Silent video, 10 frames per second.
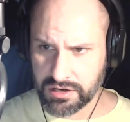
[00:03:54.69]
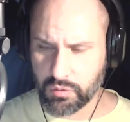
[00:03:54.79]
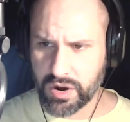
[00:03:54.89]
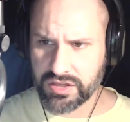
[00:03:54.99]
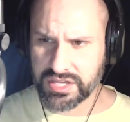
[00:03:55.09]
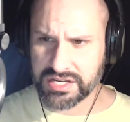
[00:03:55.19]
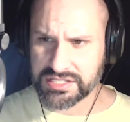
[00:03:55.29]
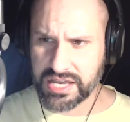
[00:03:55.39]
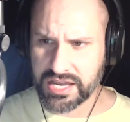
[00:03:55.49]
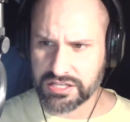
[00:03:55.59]
aware that
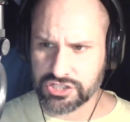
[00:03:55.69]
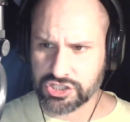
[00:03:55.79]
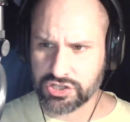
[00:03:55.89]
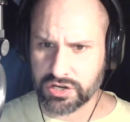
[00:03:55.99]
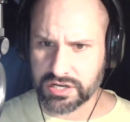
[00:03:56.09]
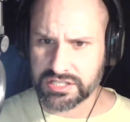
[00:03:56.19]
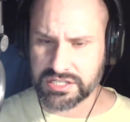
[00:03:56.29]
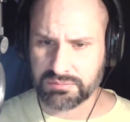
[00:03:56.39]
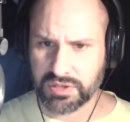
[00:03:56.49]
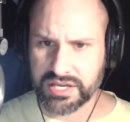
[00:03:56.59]
his hands shook as
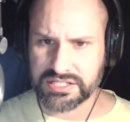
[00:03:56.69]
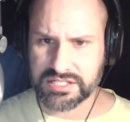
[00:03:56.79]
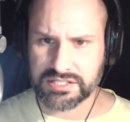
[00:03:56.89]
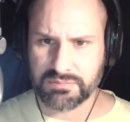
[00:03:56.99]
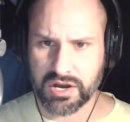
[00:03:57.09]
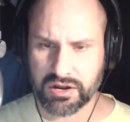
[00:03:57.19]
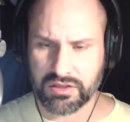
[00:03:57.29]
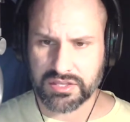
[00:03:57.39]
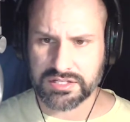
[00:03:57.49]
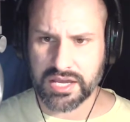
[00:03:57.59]
he placed his mug
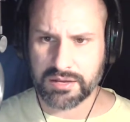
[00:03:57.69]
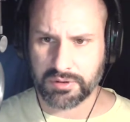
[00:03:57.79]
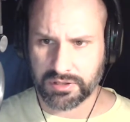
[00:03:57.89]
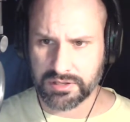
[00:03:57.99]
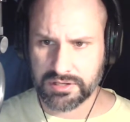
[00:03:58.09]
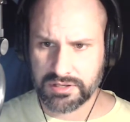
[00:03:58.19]
on the table.